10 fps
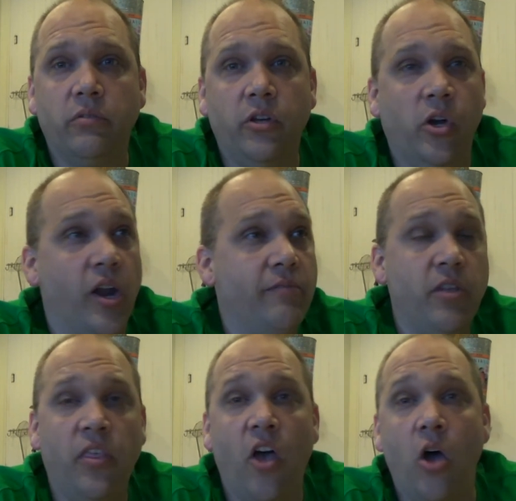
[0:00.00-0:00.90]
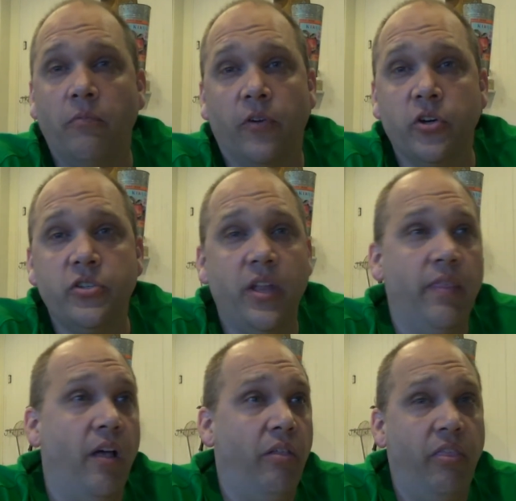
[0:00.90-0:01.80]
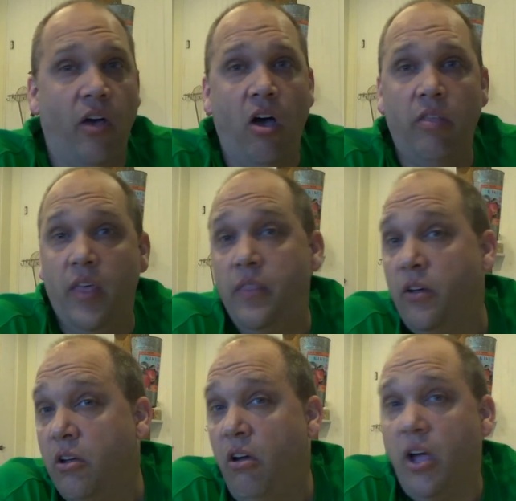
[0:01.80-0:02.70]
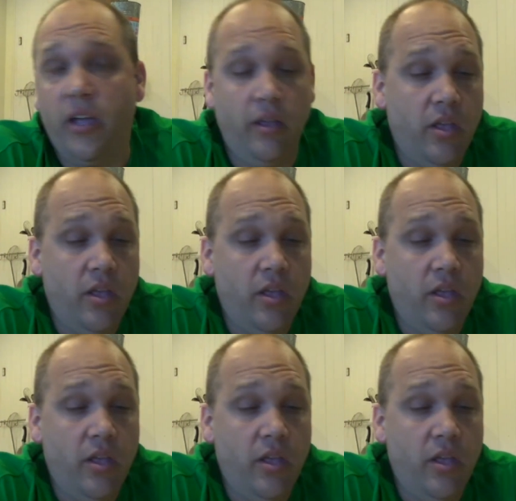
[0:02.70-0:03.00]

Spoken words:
You don't have to thaw them first, and they'll thaw and then they'll cook.